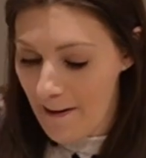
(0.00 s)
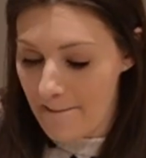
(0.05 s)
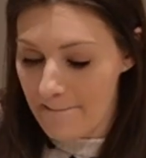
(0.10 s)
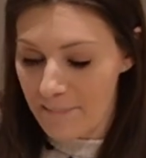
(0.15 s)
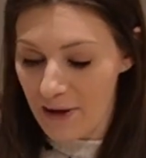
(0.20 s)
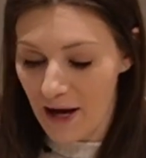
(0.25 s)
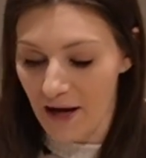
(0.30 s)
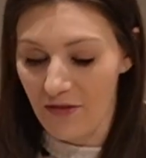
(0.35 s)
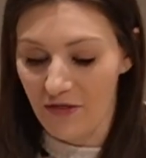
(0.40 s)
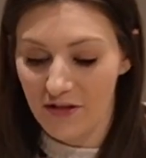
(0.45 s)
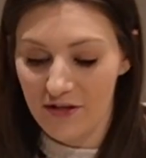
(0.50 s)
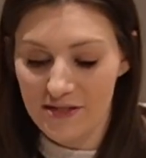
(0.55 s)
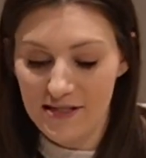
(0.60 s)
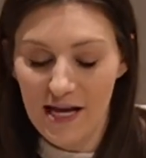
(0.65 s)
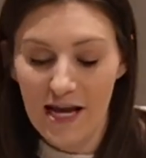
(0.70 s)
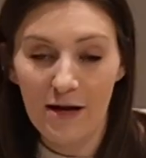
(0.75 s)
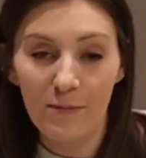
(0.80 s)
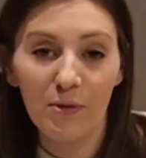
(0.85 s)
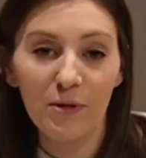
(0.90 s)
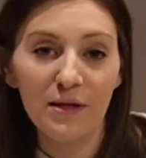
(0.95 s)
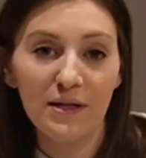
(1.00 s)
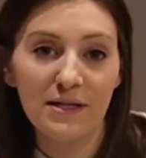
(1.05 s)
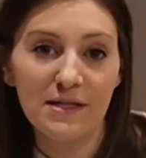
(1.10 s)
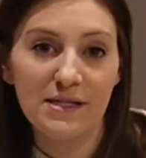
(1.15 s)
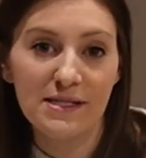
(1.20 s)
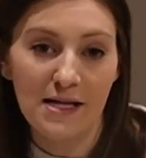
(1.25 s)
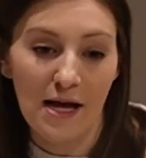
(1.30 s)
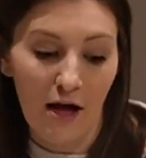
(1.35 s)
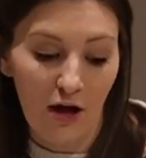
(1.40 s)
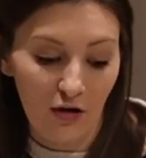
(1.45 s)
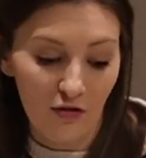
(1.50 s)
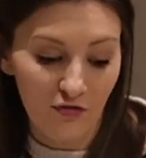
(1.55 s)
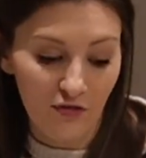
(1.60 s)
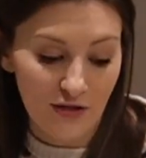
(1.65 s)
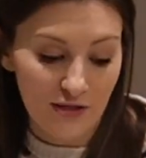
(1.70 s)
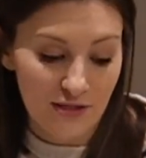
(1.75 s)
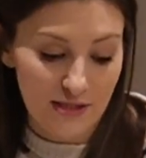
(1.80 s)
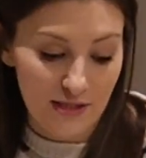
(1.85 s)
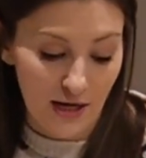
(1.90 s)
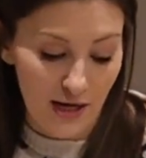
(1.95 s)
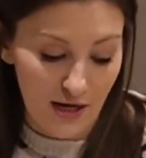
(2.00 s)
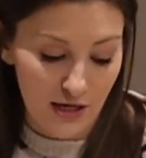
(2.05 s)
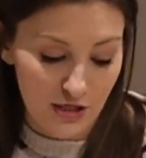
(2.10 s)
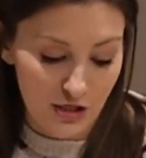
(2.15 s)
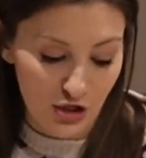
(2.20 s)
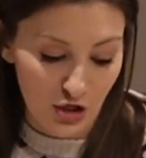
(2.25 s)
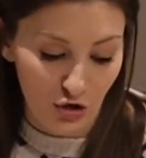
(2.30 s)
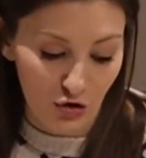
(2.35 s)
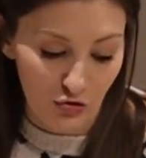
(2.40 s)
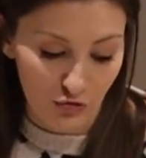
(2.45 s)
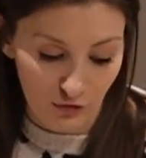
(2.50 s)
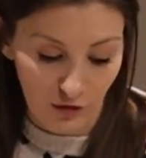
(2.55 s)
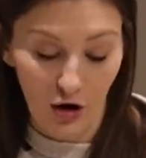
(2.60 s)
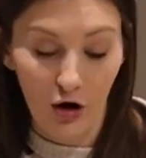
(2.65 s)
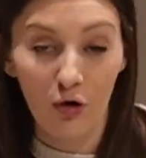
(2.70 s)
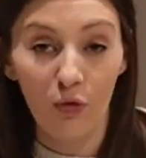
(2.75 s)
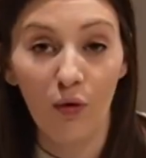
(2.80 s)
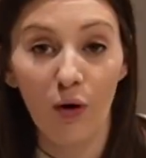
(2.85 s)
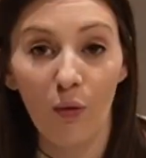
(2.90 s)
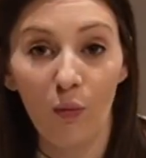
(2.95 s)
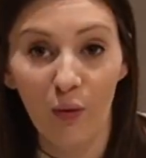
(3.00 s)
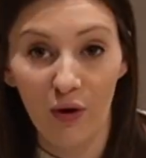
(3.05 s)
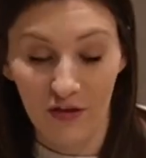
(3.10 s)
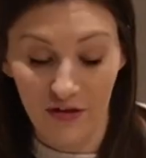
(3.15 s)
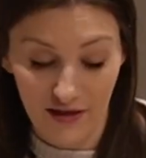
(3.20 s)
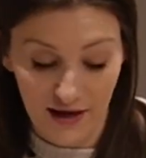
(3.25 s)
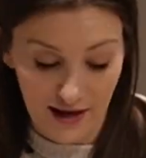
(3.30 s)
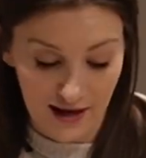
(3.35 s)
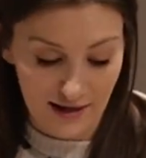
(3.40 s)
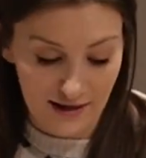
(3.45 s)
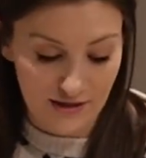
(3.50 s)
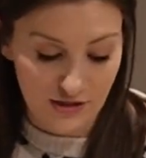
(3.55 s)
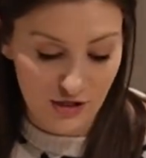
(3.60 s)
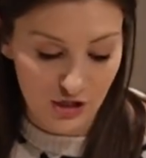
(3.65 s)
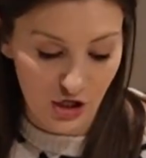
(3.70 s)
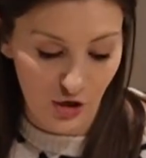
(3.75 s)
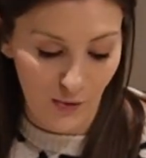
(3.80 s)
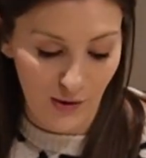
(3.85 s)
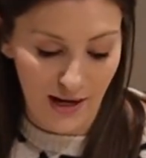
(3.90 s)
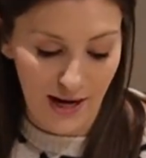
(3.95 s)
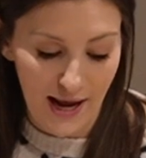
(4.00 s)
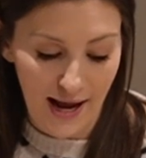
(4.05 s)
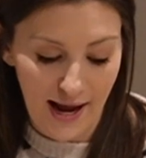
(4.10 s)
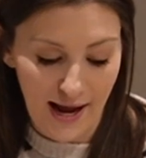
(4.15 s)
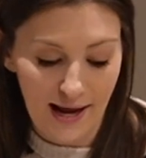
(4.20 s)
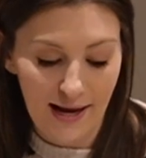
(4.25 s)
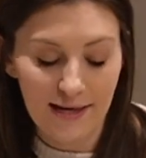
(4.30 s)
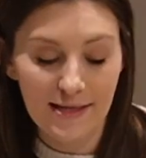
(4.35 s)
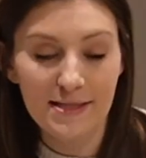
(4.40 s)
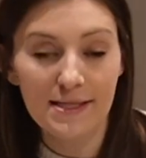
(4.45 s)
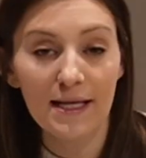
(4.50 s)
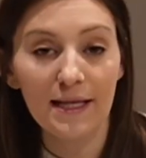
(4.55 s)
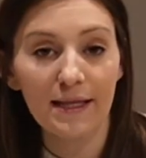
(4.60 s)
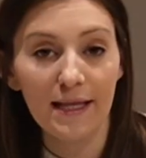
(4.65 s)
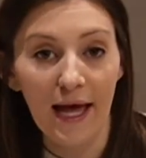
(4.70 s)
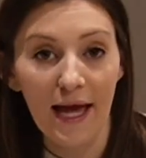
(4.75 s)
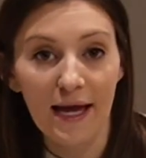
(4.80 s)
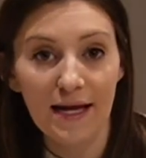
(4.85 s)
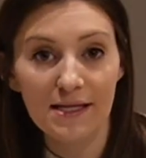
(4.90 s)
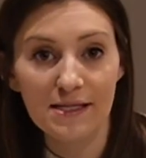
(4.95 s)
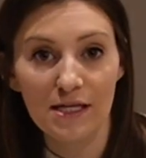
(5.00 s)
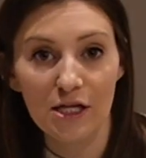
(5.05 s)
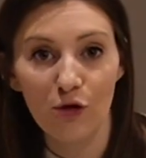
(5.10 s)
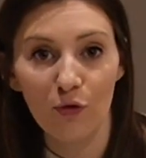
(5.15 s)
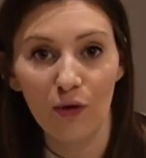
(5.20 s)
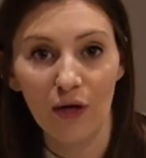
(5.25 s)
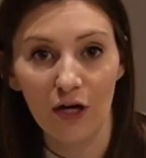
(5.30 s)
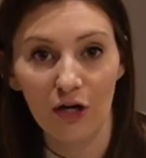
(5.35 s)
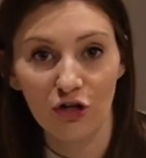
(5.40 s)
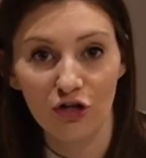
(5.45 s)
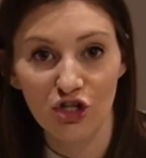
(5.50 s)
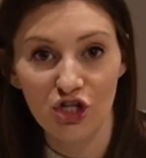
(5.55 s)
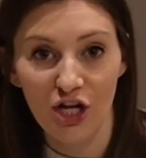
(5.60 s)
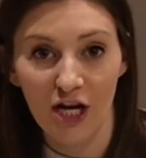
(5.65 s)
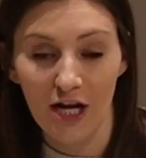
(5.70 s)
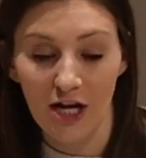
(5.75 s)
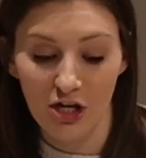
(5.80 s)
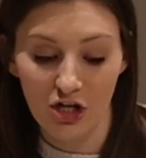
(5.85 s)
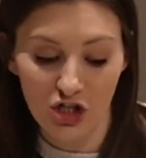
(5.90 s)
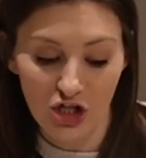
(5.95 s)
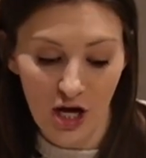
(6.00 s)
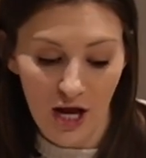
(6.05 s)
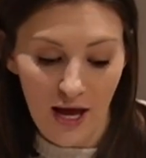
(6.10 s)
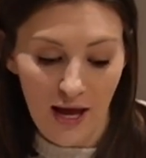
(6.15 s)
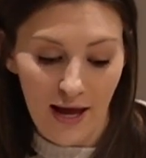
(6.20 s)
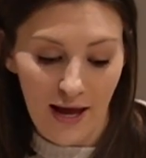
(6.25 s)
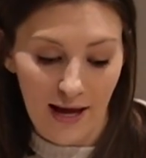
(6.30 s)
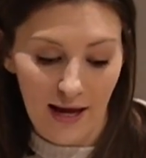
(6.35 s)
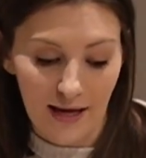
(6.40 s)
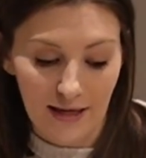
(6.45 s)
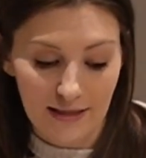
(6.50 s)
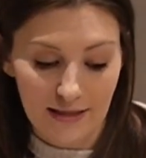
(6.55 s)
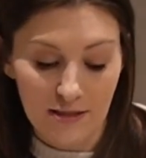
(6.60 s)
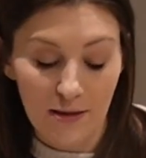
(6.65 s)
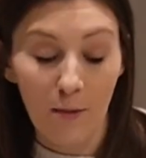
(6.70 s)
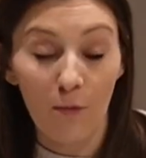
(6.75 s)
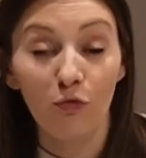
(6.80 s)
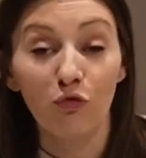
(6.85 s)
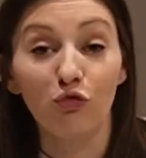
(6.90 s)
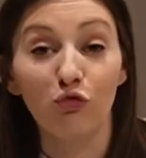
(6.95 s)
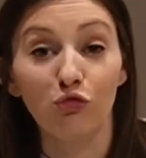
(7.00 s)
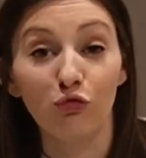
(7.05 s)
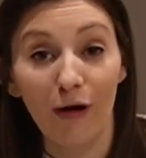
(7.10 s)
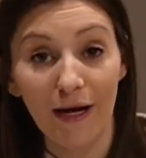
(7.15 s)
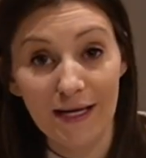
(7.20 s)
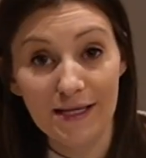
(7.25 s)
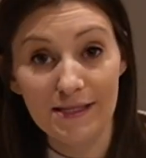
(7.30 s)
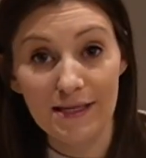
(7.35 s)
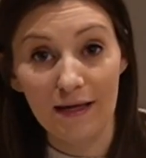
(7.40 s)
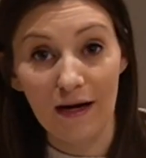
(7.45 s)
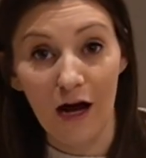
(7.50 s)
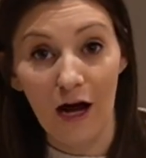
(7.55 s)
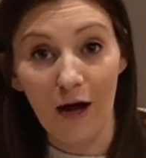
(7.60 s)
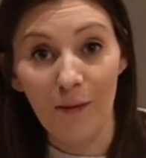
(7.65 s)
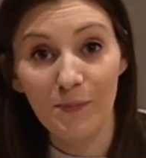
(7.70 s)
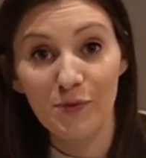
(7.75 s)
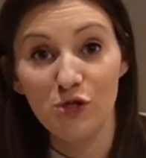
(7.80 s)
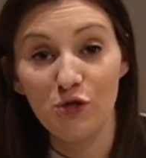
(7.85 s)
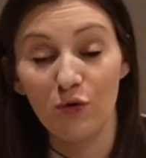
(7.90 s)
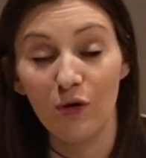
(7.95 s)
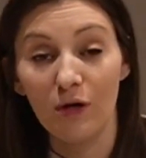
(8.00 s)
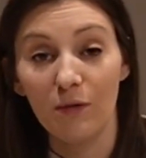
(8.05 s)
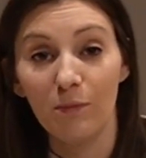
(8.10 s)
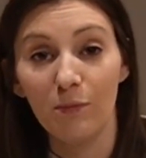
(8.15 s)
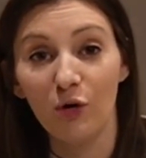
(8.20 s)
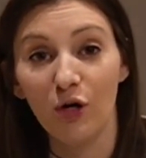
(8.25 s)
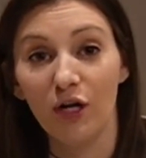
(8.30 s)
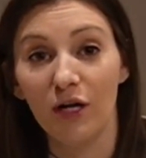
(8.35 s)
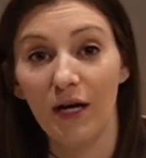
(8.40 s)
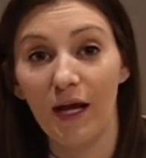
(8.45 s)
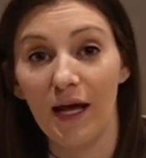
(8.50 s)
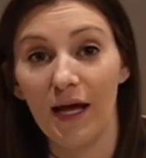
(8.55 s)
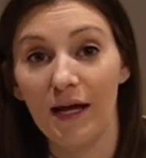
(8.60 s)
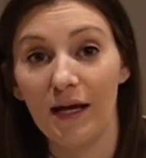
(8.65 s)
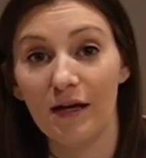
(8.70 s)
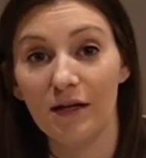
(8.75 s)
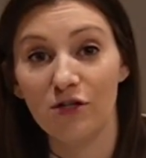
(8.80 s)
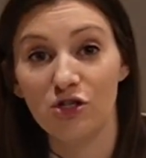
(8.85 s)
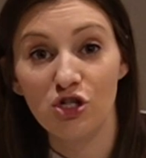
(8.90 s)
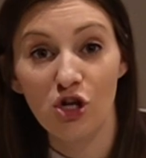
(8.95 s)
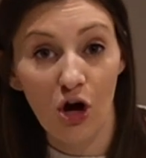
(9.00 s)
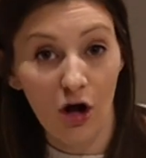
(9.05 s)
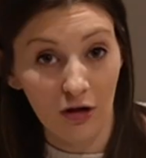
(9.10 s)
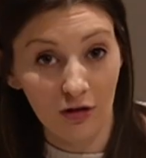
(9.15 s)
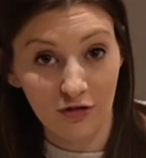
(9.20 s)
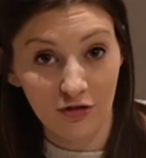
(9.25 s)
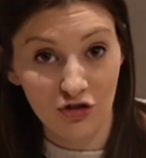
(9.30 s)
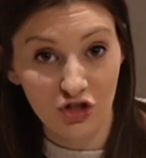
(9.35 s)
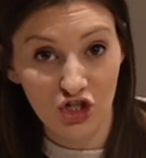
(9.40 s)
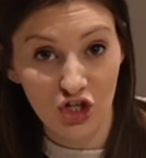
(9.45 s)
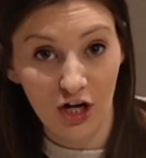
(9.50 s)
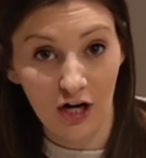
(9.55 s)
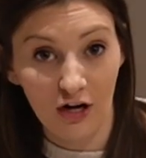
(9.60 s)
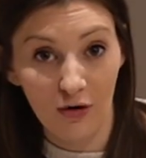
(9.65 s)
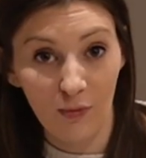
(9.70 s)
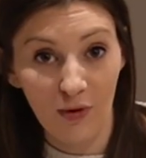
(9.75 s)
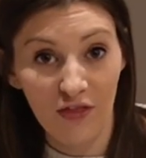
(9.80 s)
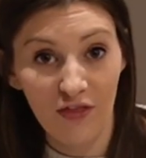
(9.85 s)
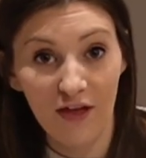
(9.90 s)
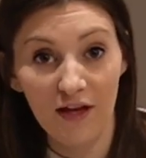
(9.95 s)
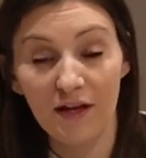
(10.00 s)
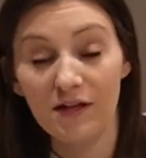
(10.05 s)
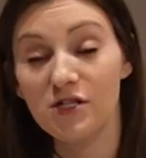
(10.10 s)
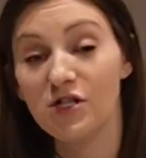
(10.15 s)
But the table itself does grow with kids, so it has legs that you can interchange and raise it up so you can put a taller chair with it.